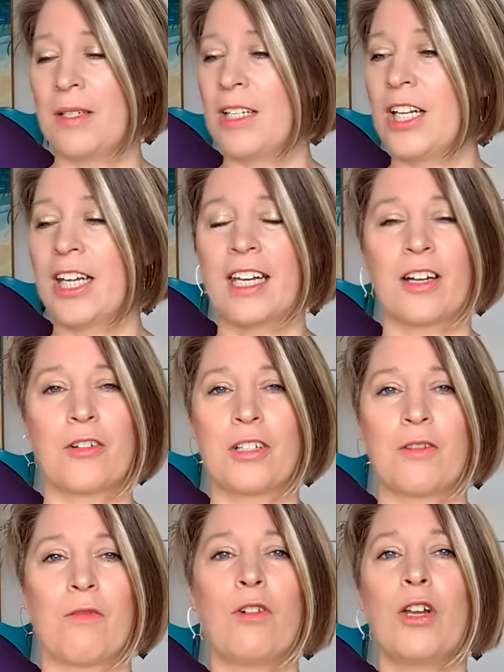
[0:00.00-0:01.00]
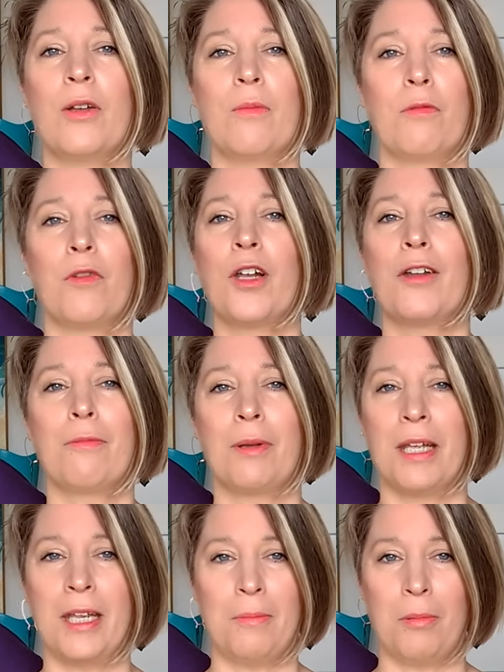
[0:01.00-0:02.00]
And looking across a room full of
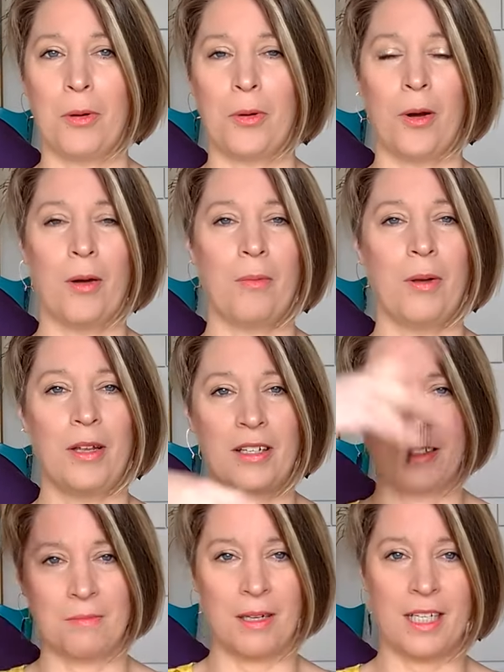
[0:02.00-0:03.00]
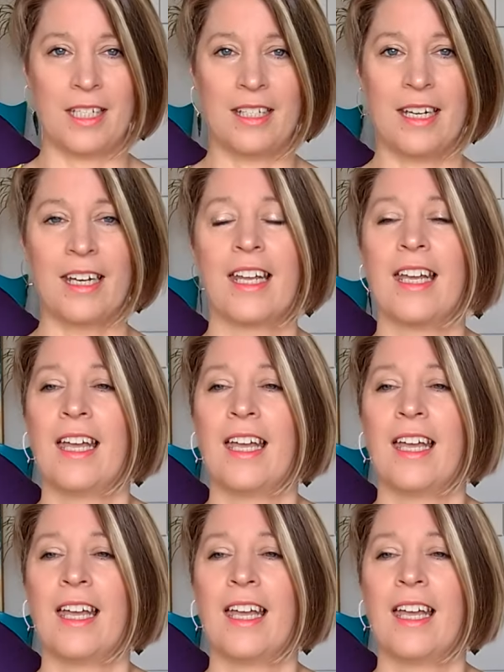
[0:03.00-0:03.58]
people, I'll put some pictures in,